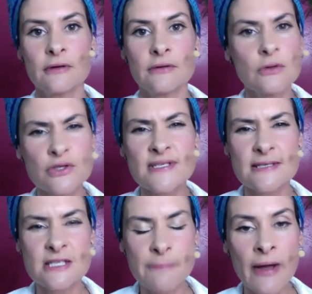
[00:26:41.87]
Not just
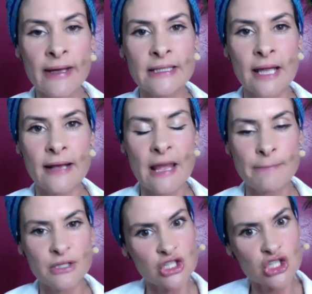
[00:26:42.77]
inspired like that,
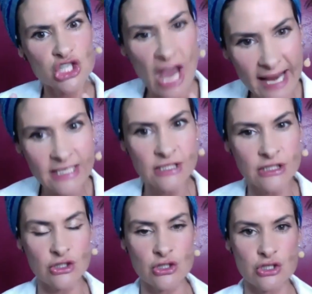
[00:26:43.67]
but
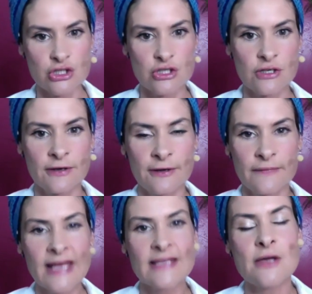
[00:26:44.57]
changed.
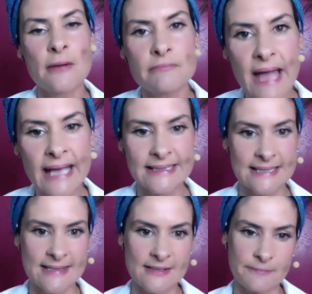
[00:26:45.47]
That's her
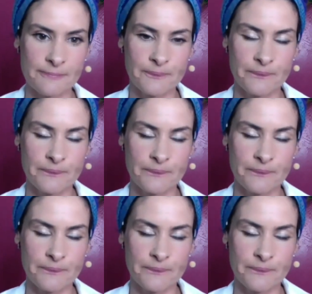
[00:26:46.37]
magnetism.